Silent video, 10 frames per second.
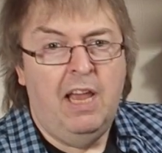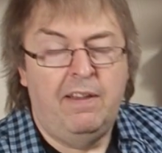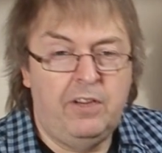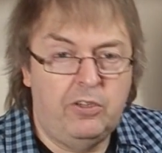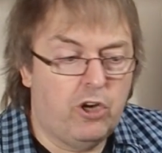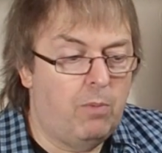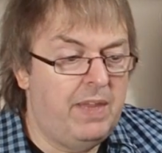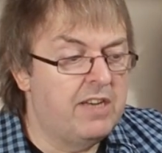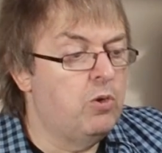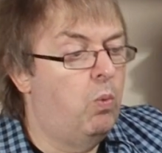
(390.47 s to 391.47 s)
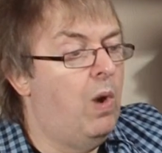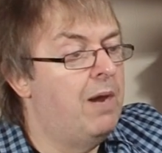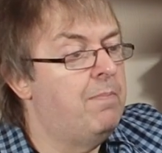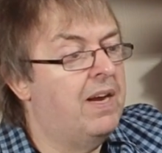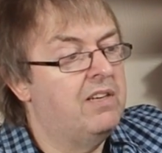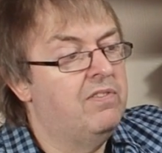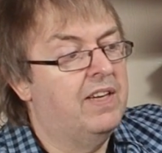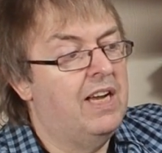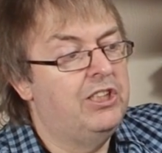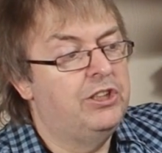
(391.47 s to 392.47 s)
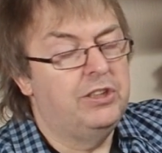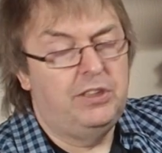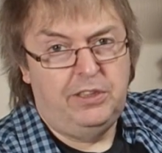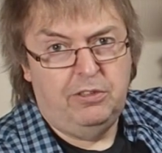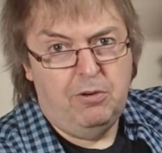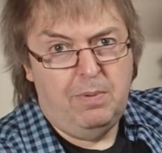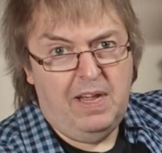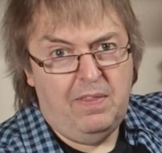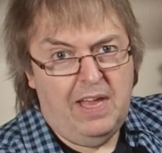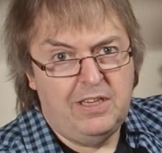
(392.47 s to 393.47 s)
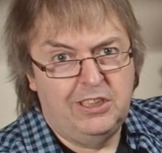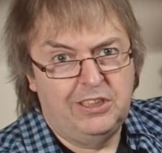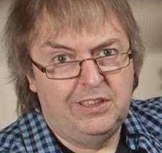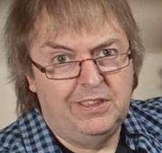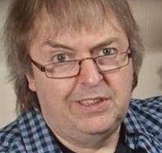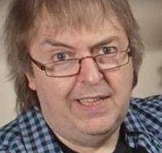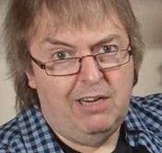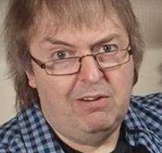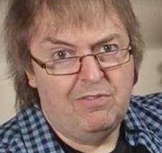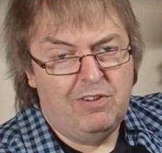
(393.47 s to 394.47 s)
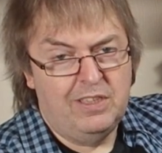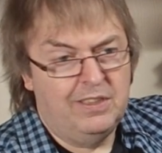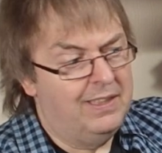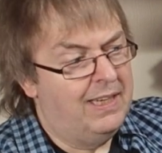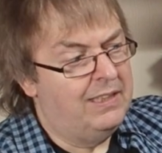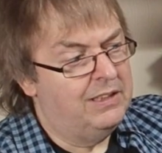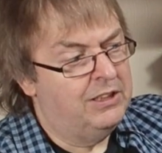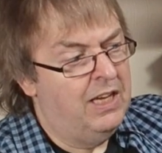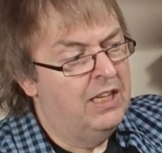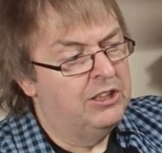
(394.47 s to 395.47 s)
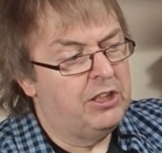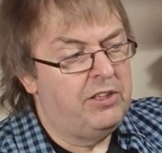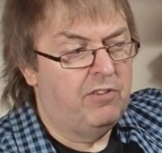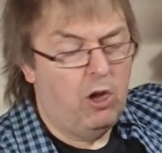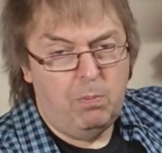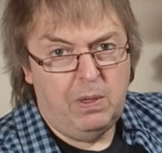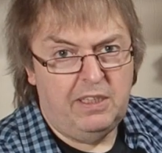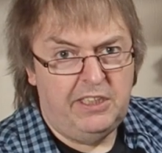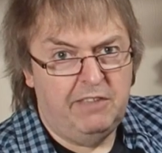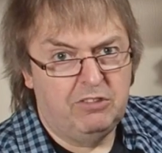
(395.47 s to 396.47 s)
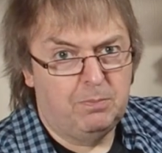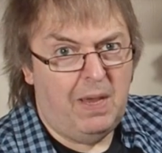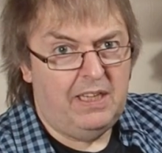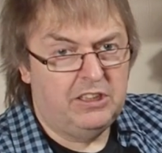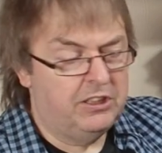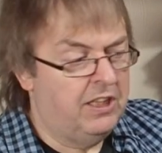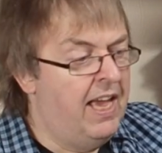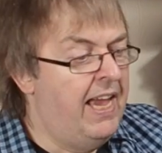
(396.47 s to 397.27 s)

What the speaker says: If you drop down to 1 magnification, you're about that distance there in front of the lens, so you've got plenty of space.